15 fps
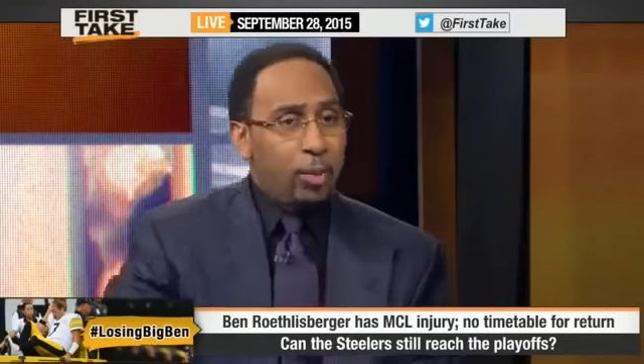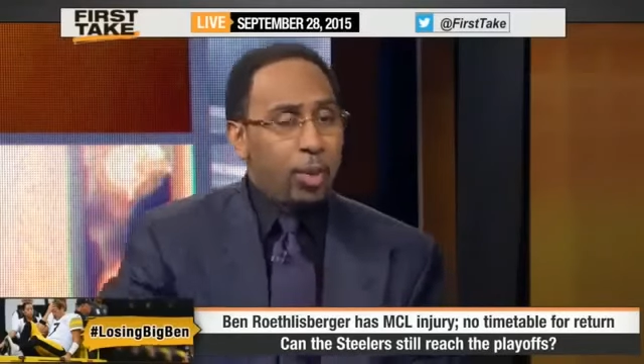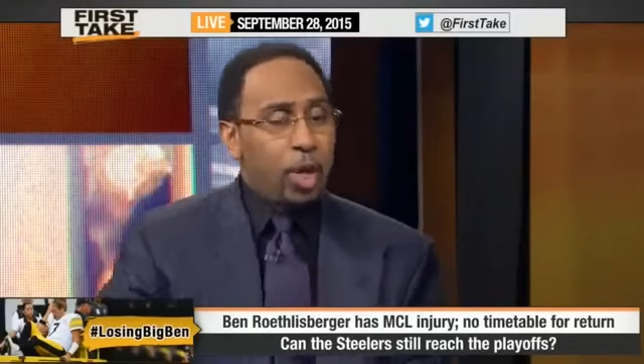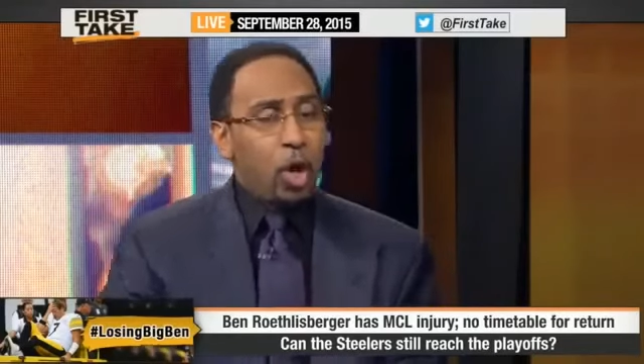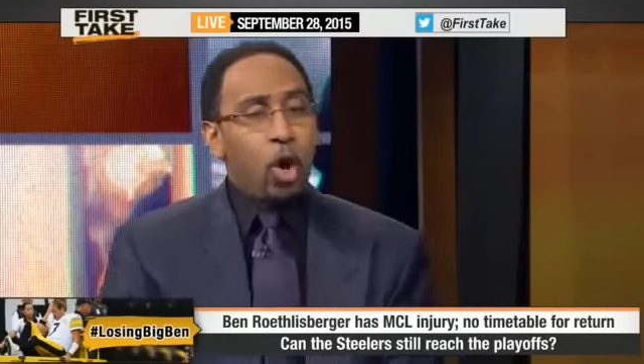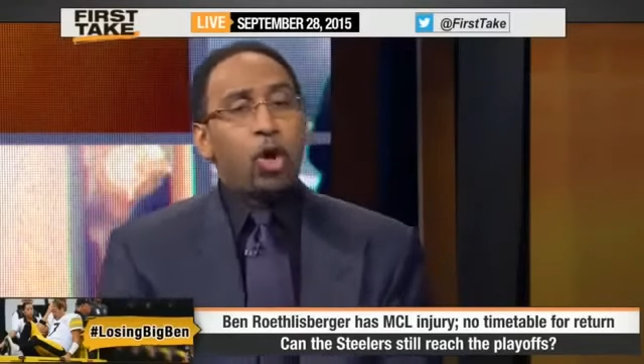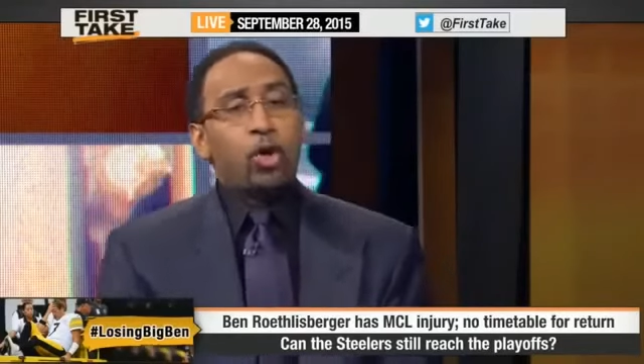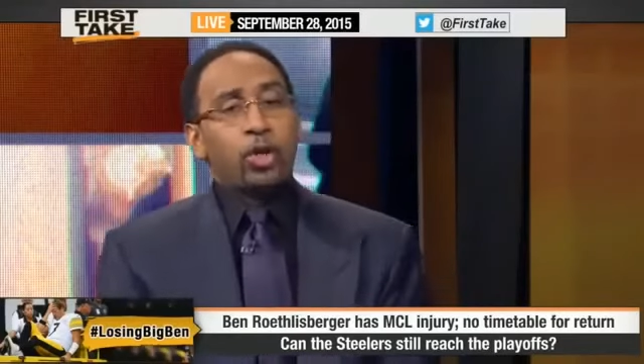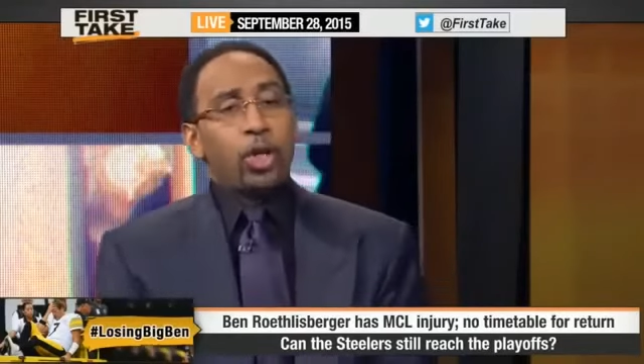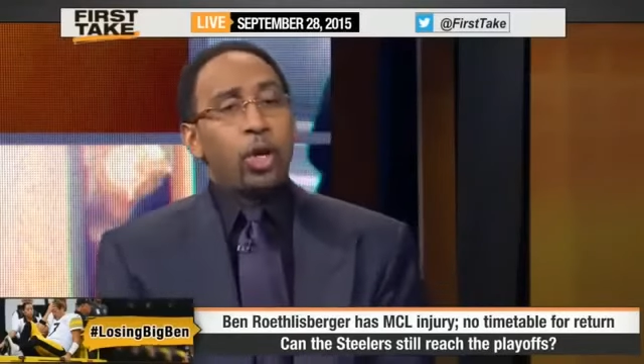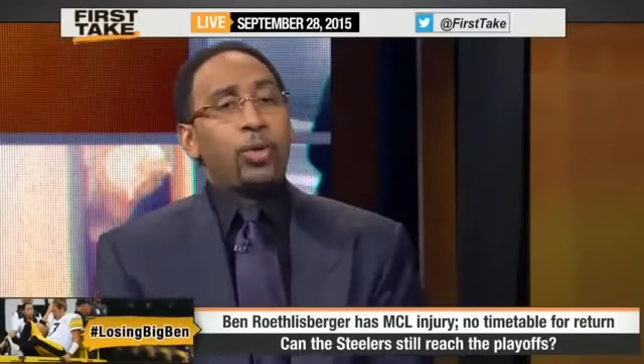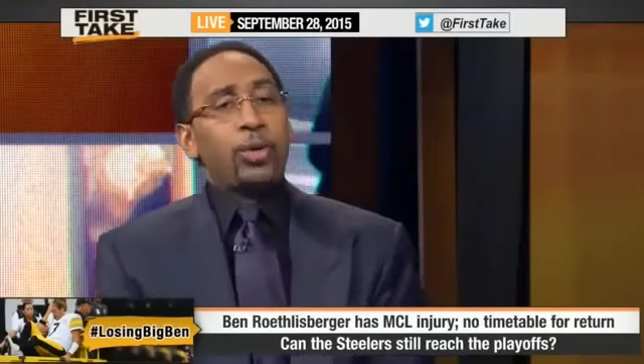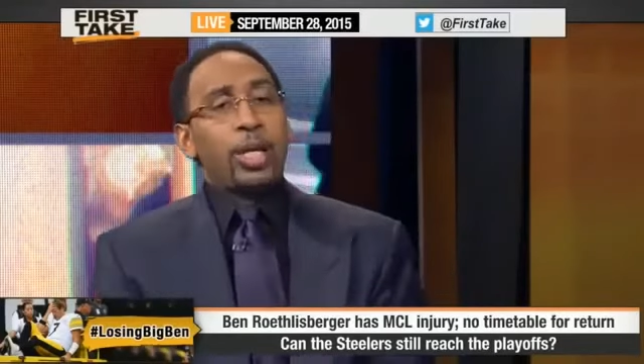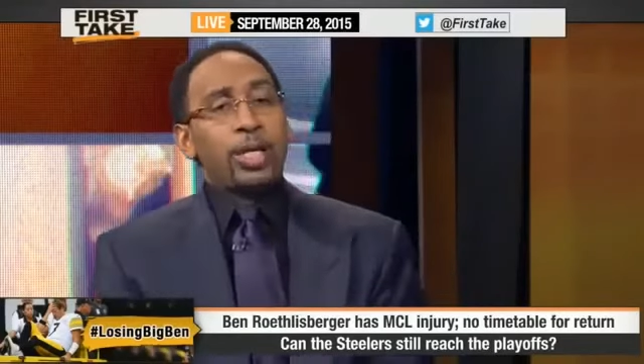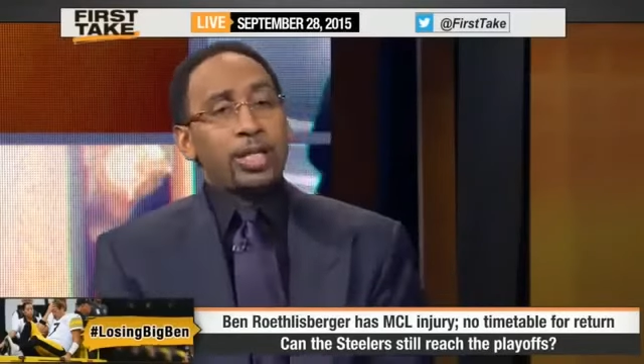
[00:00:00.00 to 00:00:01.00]
And we all
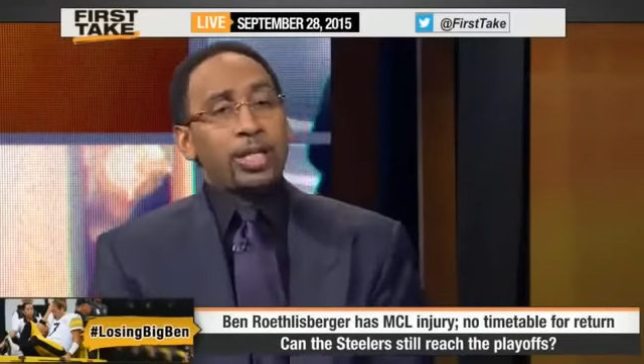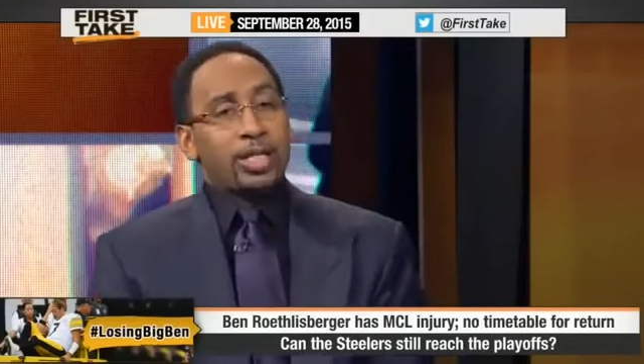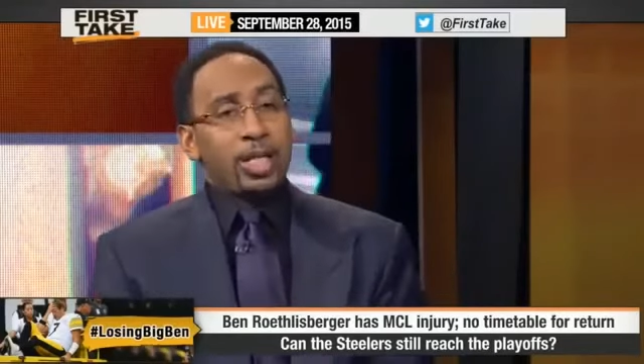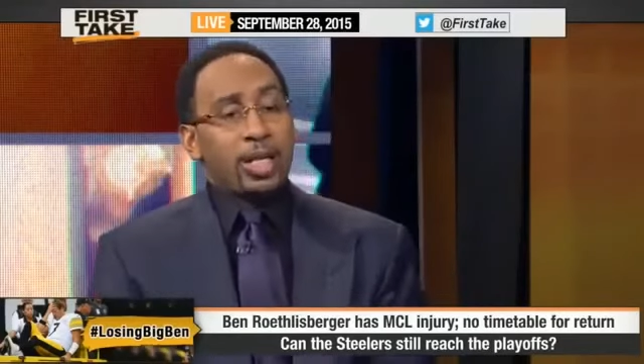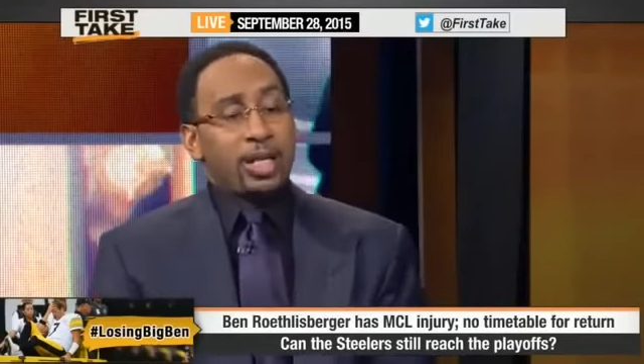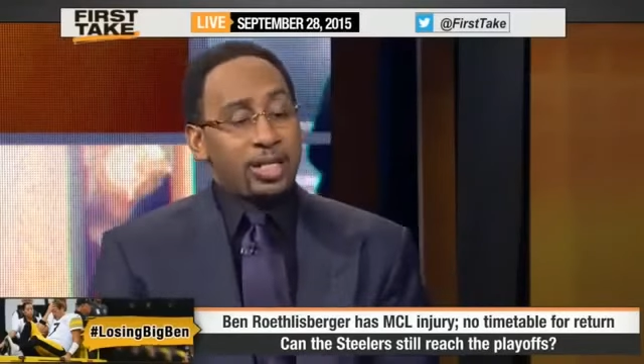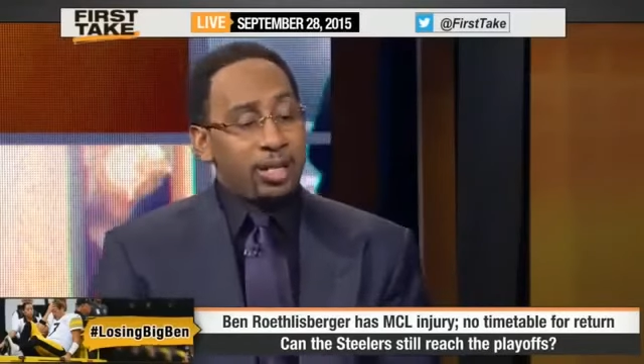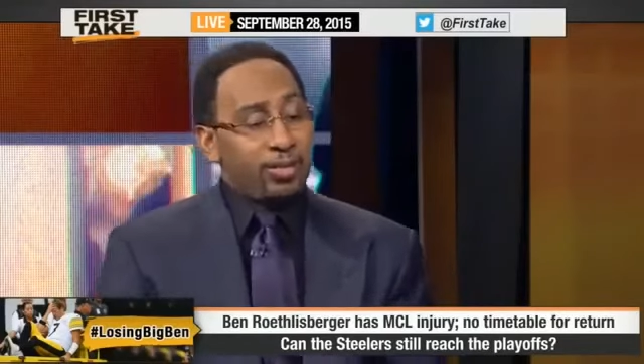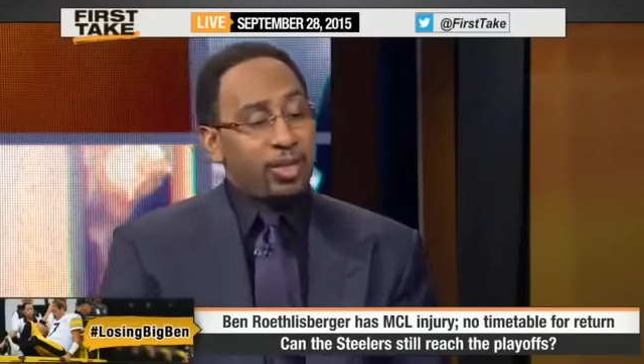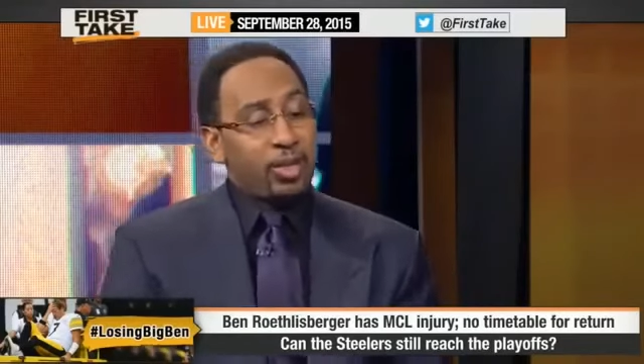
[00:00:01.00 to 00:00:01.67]
know that the Steelers,